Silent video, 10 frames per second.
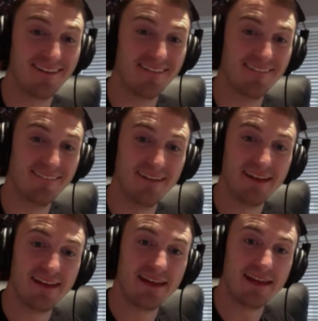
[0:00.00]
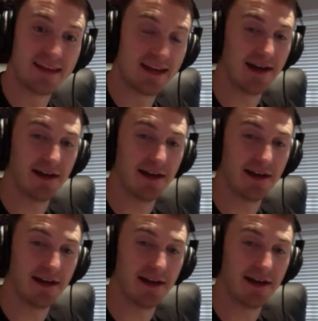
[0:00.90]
I'm serious. Yeah.